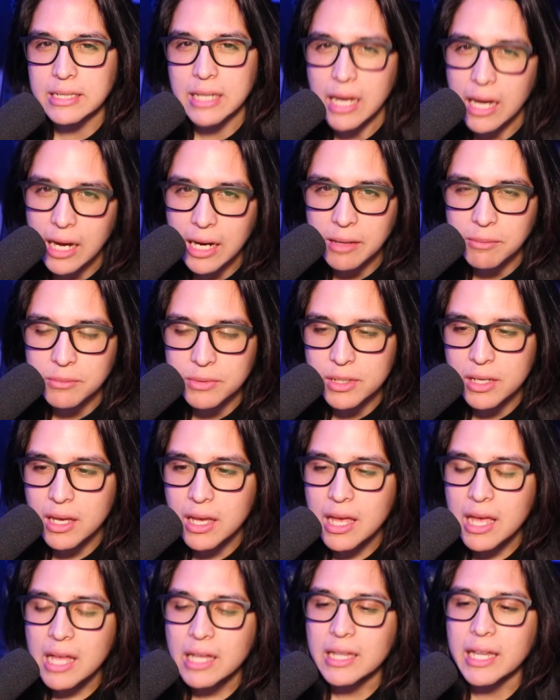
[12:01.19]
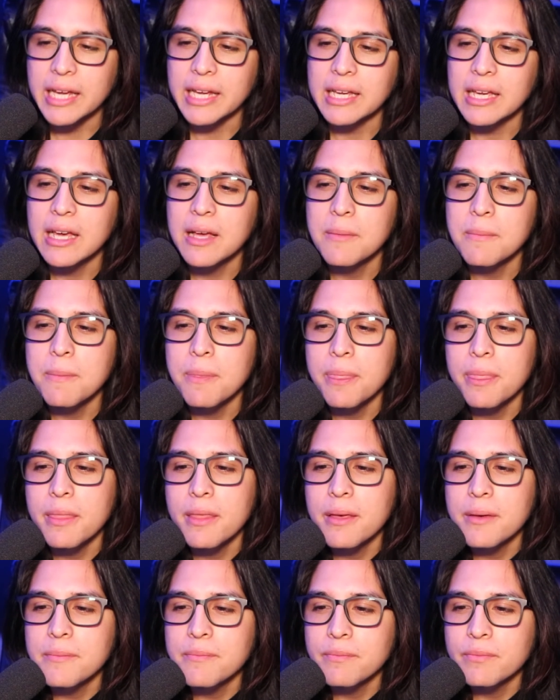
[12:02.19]
times. Like,
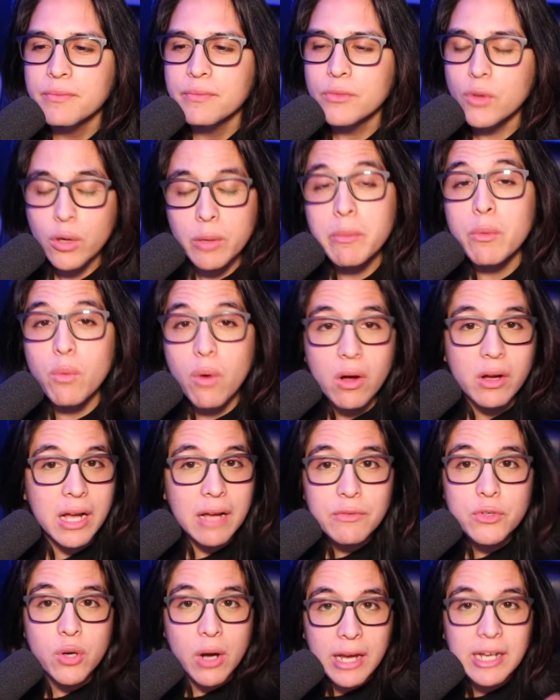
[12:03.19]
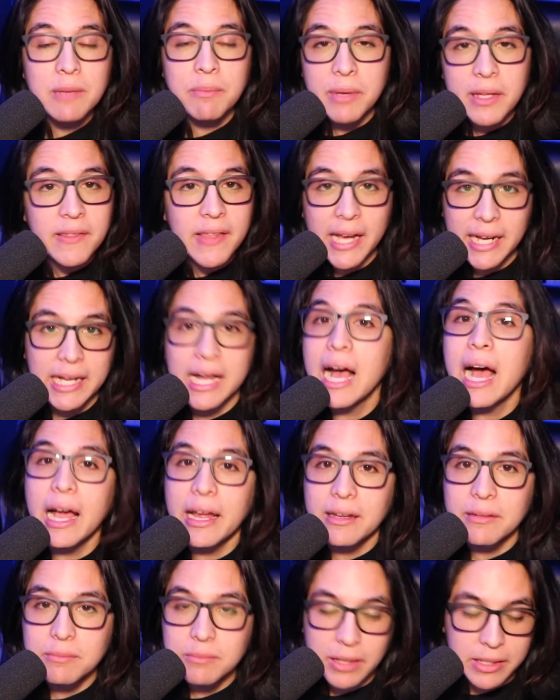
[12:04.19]
don't get me wrong, I've tried to be that
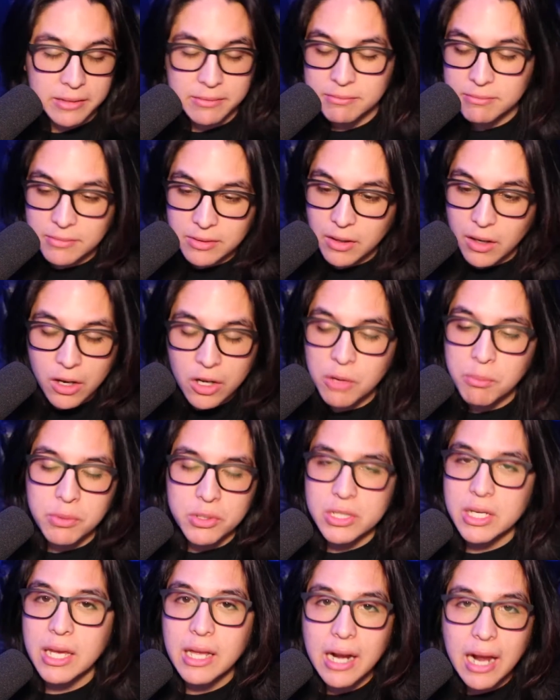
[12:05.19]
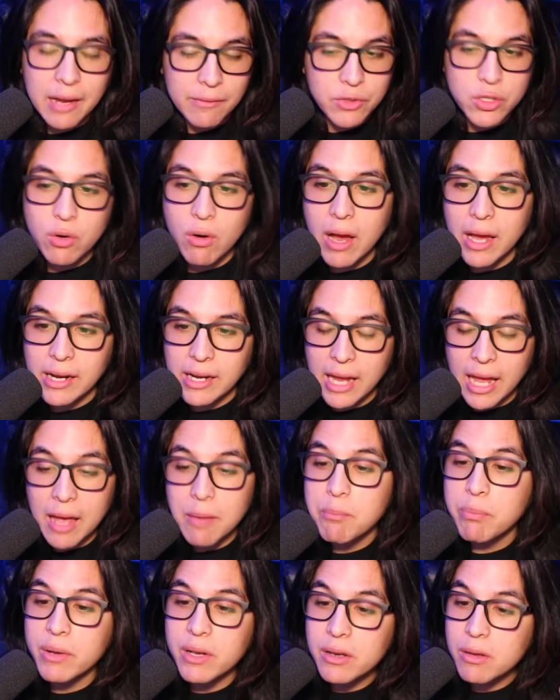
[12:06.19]
guy. Like, one hundred percent, I've tried.
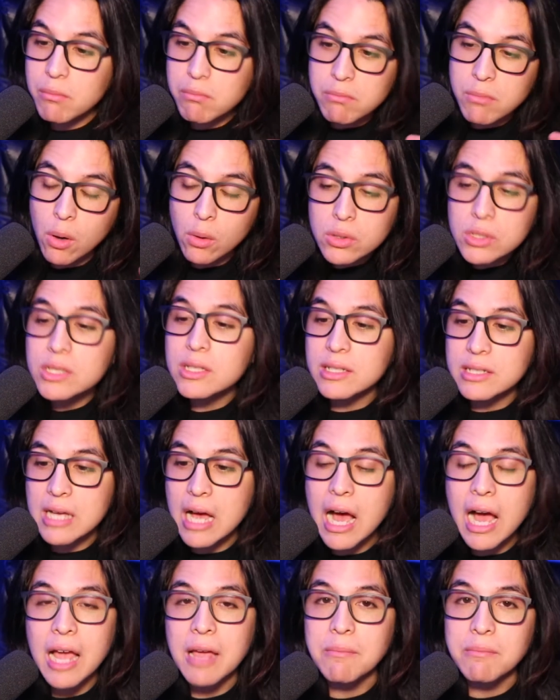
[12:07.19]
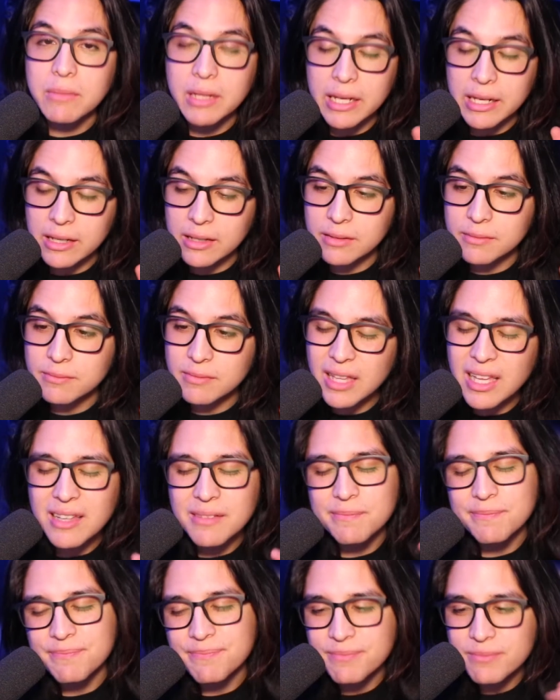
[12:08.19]
But most of the time, like, not,
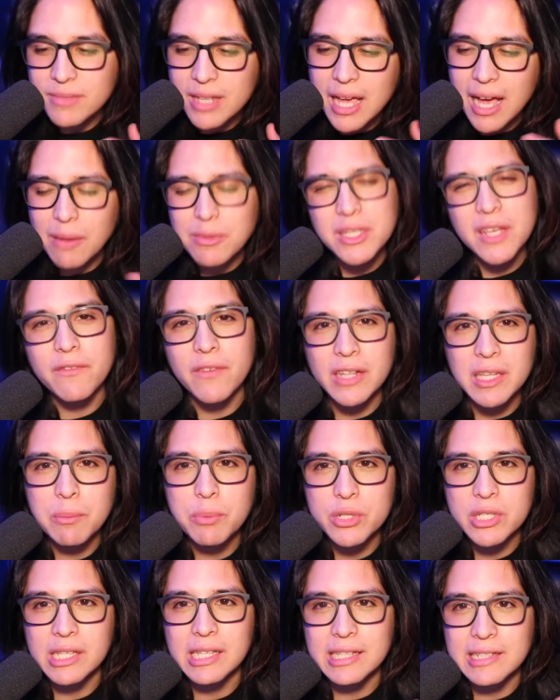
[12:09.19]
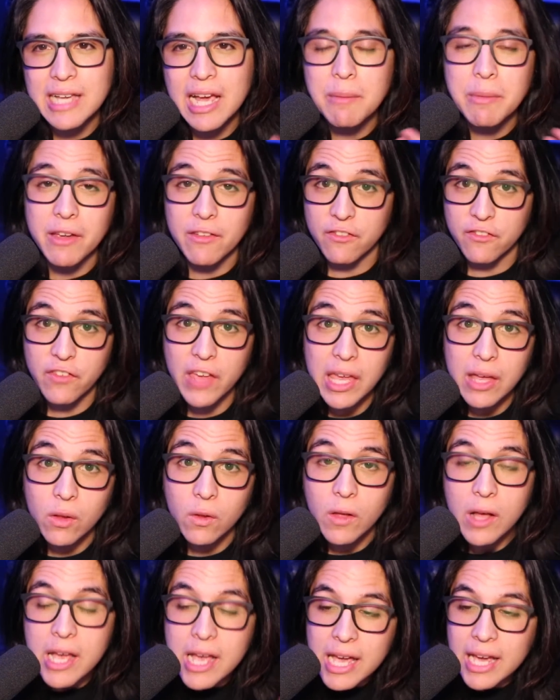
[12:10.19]
I would say fifty percent of the time I
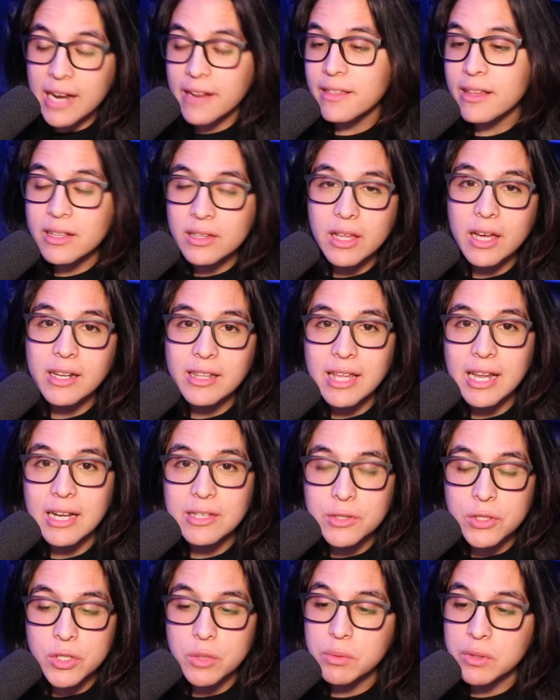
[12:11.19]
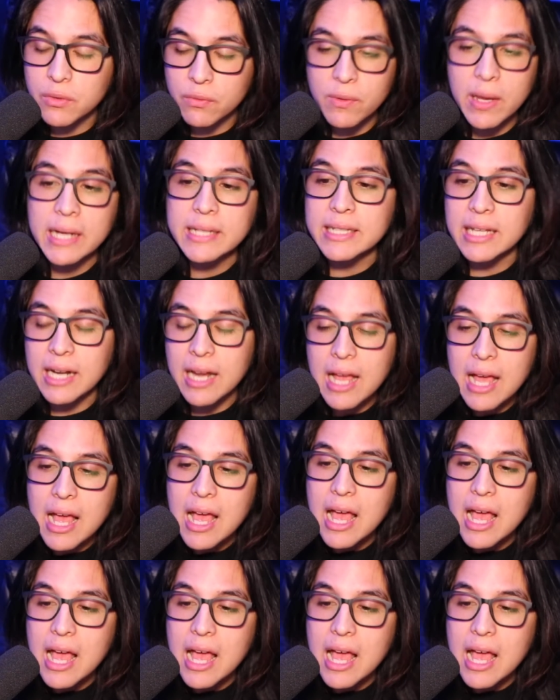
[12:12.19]
fail. And I think a lot of that has to do with the fact that